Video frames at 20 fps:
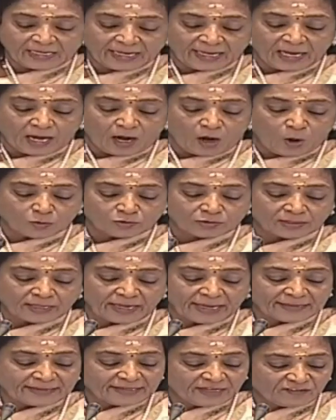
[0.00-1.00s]
will lay out
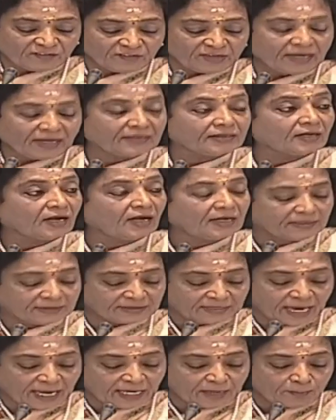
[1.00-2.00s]
a definite
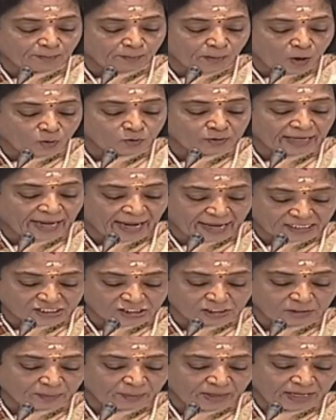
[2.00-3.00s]
and time-bound
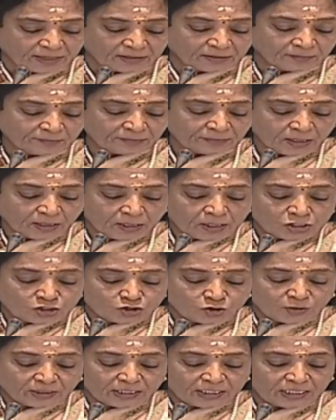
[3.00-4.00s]
action plan
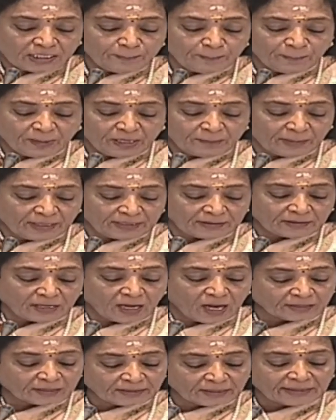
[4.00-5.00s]
to
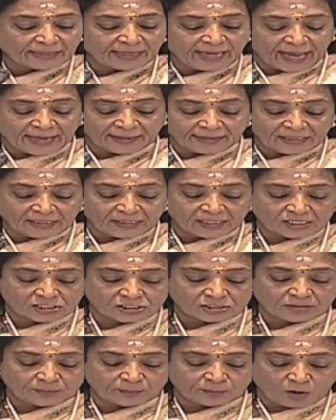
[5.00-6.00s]
implement other
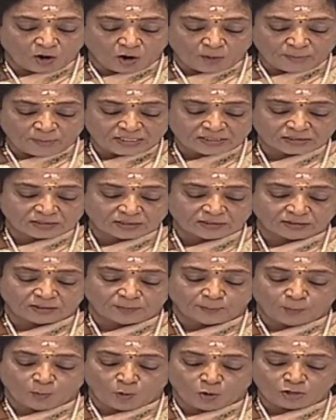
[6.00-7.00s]
guarantees promised in
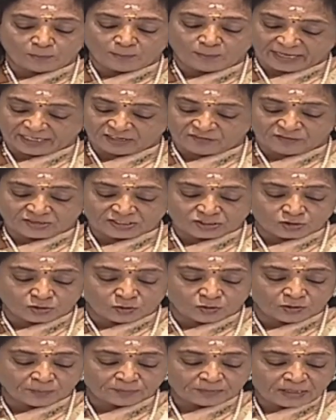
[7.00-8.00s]
the poll
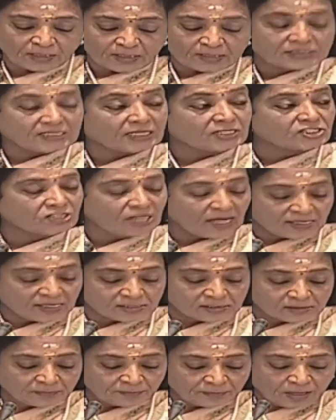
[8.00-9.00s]
manifesto, such
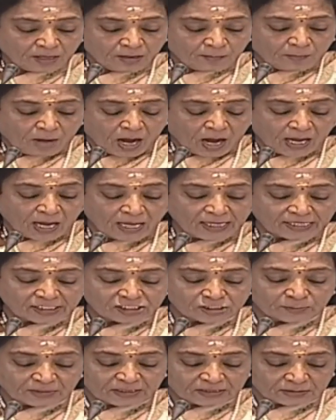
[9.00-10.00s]
as
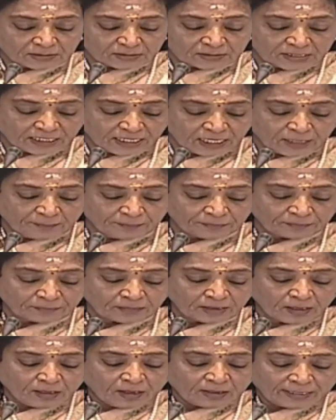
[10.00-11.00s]
Mahalakshmi
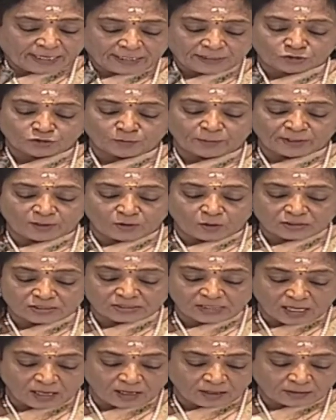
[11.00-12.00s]
scheme, Raitu
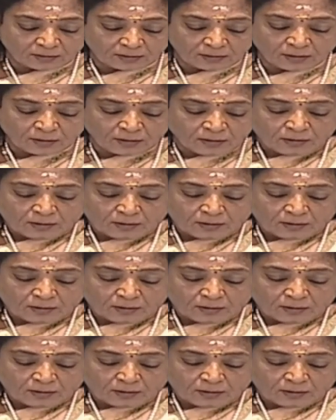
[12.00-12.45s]
Bharosa,